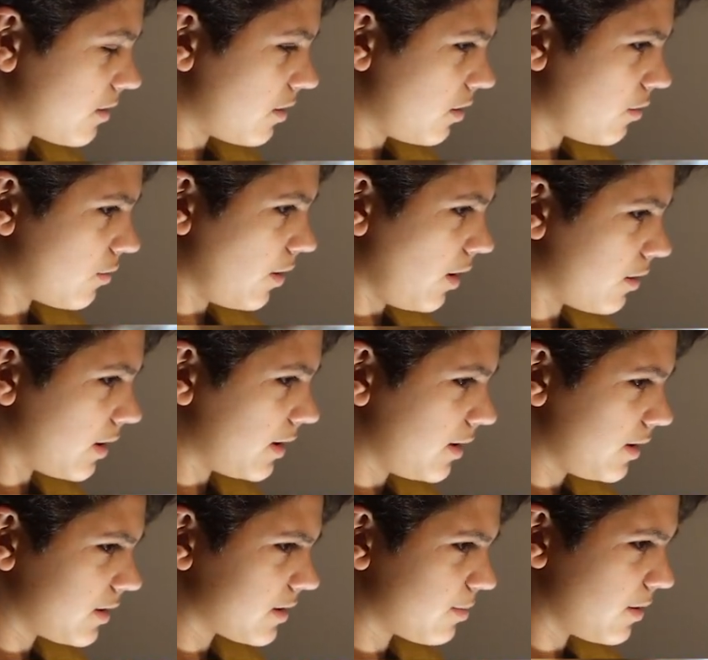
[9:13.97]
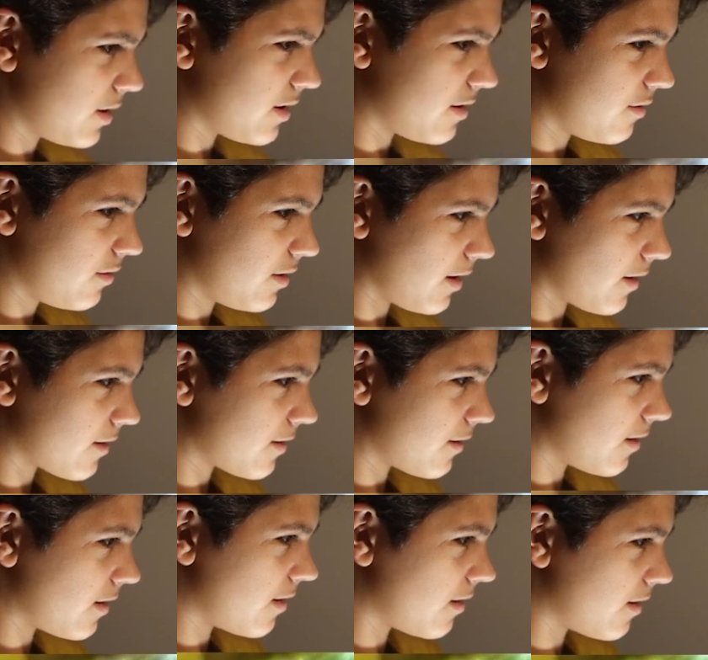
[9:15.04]
Oh wow, that looks pretty cool
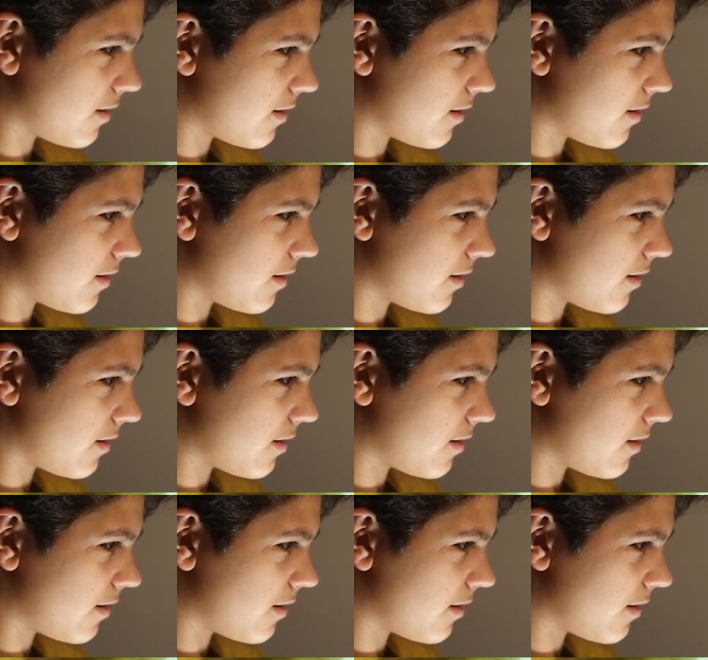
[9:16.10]
actually.